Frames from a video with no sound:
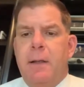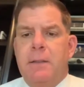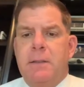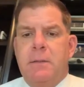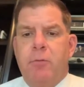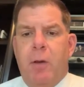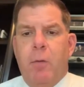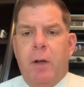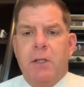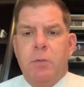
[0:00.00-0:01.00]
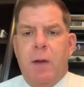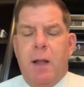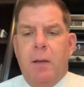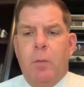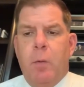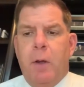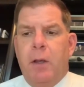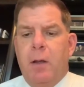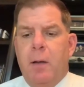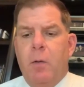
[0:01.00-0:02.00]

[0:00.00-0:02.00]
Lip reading: some great work as well, and we're working on a